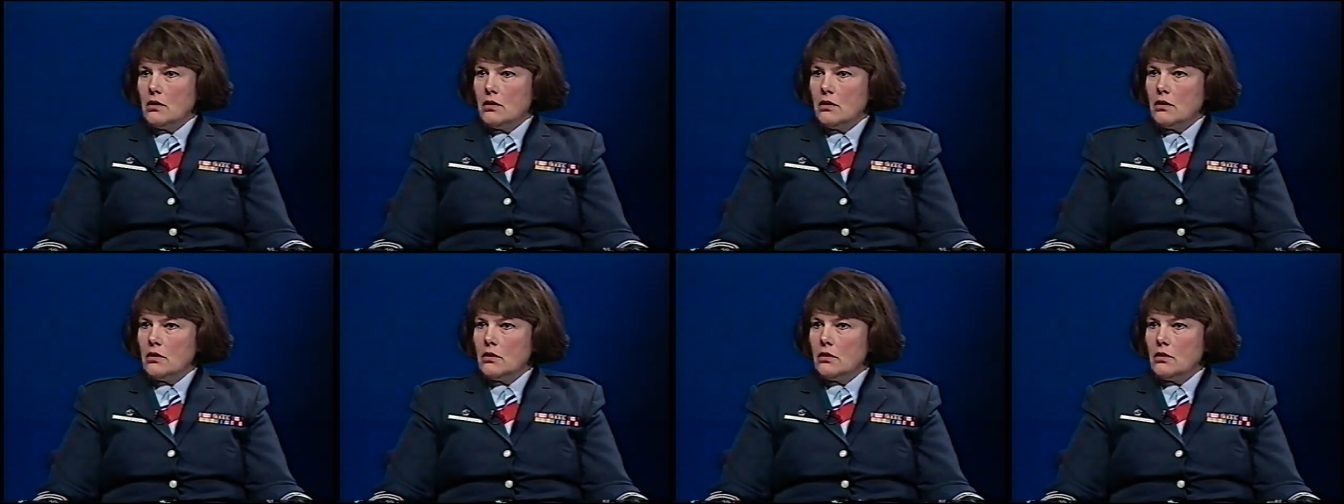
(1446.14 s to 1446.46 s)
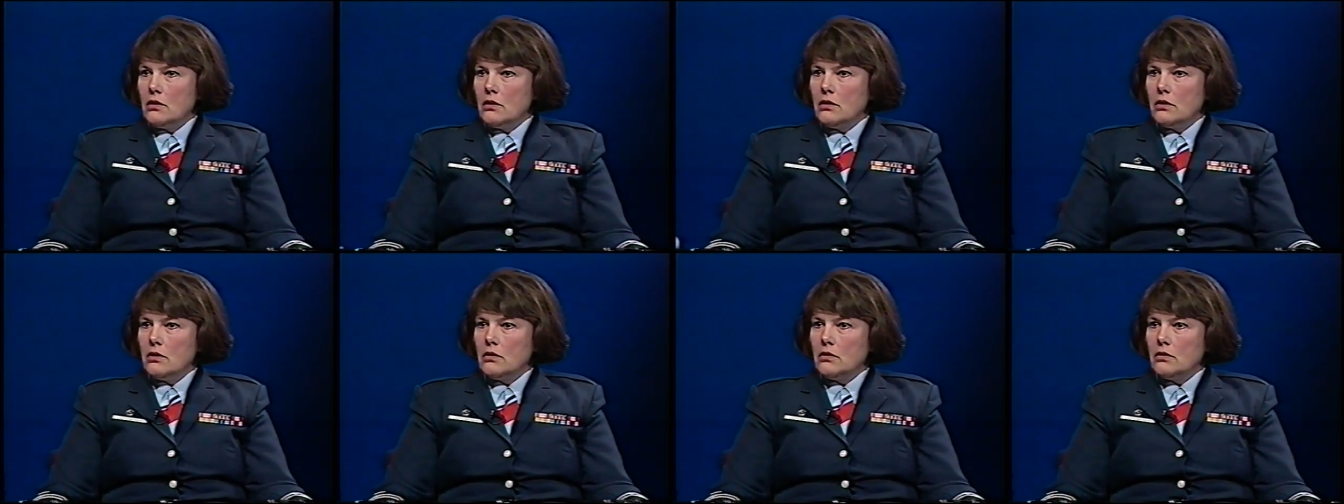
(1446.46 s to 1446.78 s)

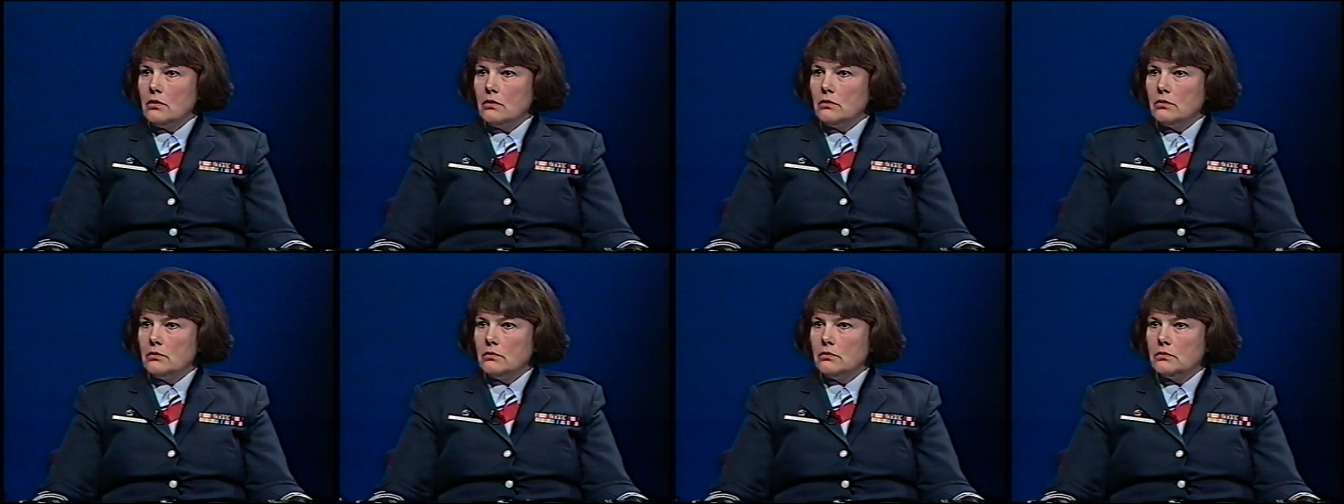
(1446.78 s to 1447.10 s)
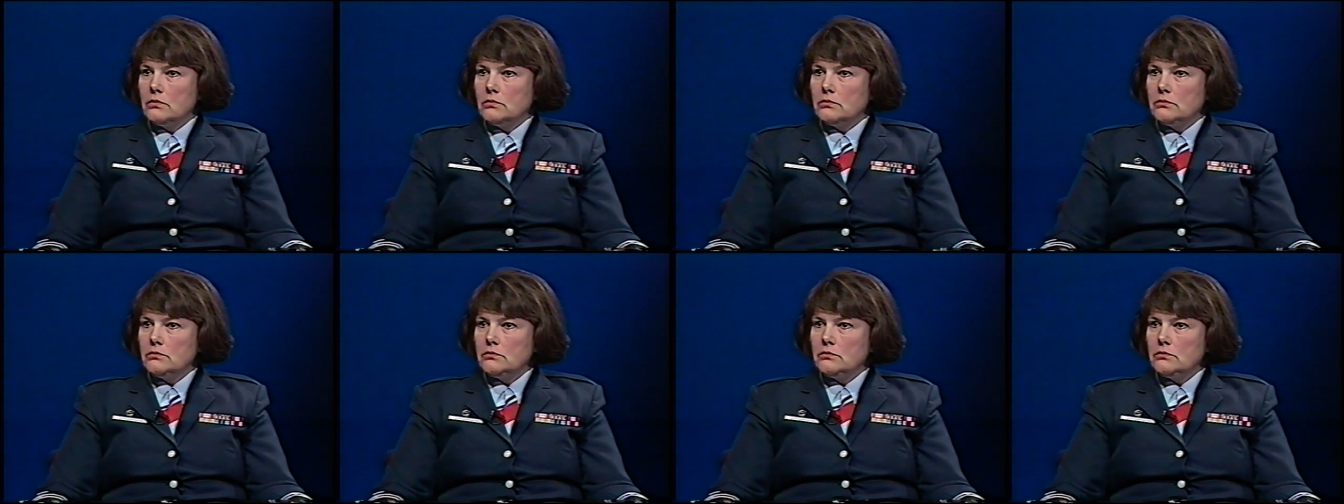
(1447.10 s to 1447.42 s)
every small
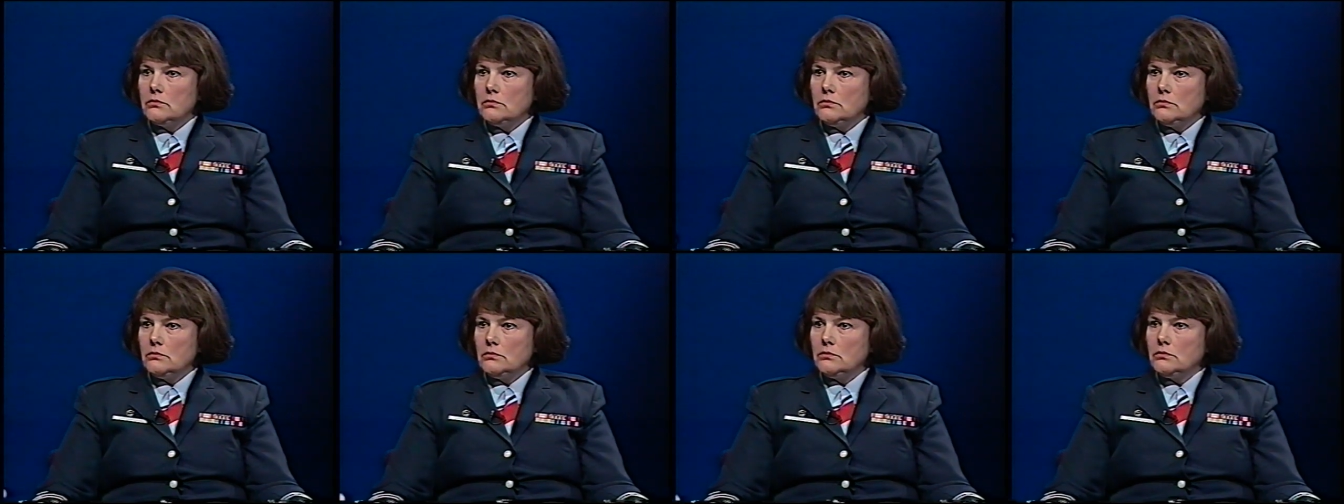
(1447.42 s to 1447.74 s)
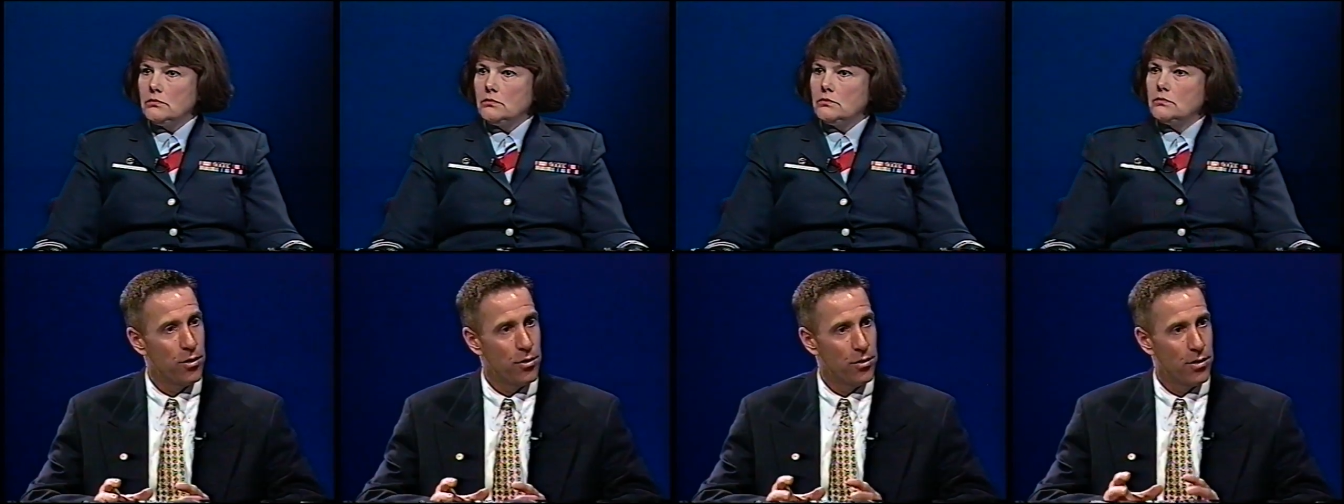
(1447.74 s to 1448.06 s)
boat uh,
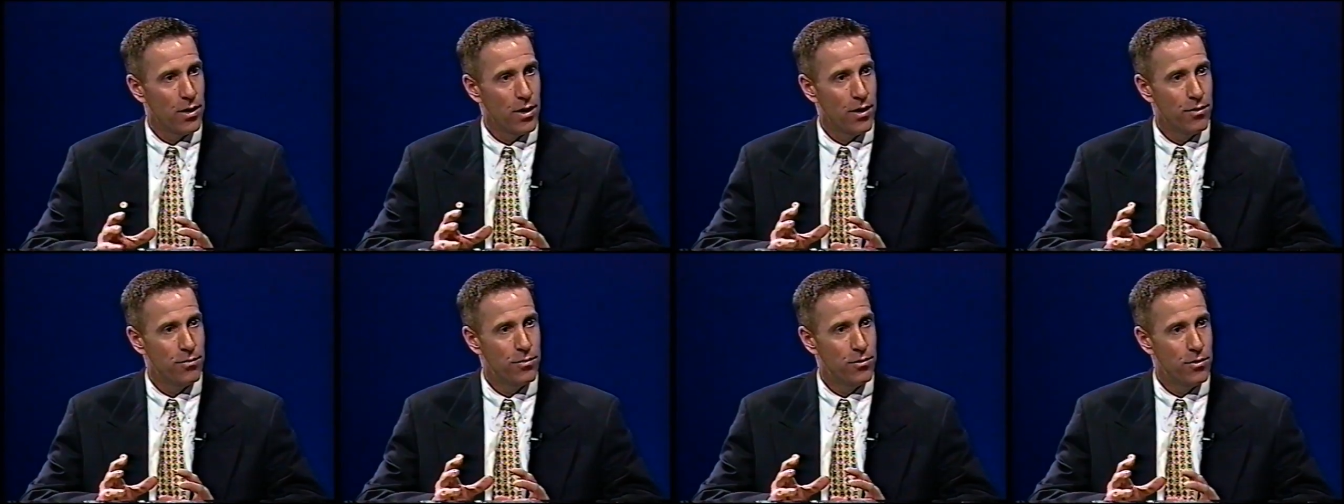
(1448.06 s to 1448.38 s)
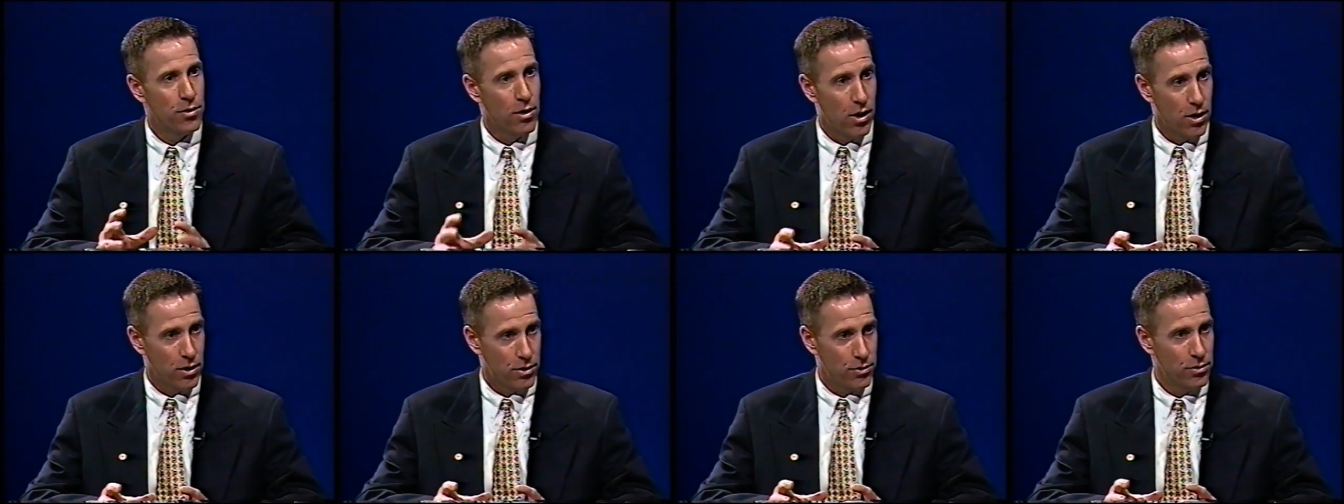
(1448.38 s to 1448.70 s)
operator that I've
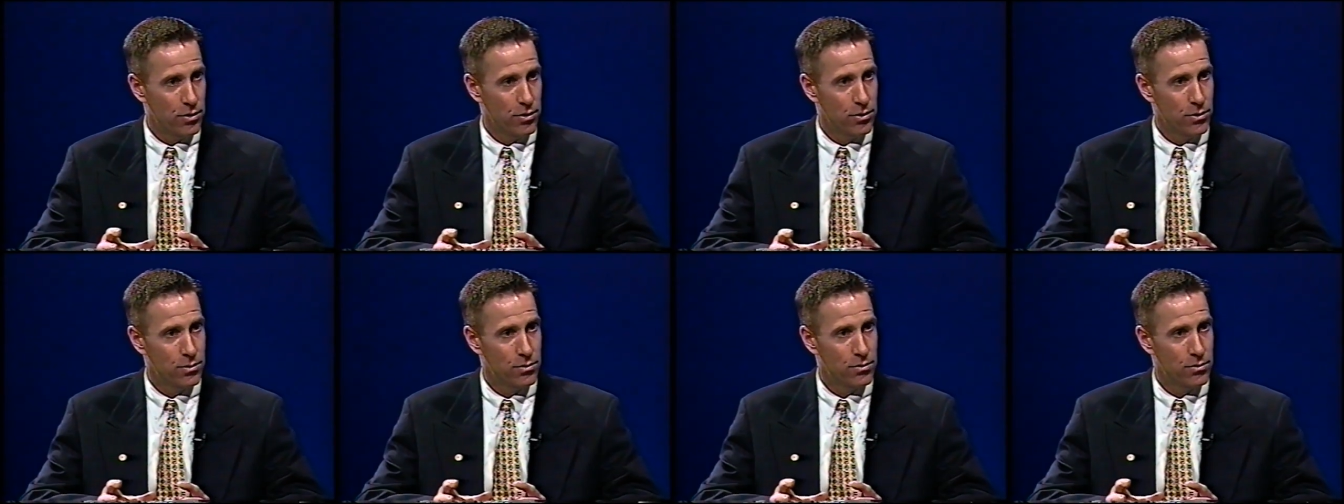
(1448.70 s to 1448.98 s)
talked to,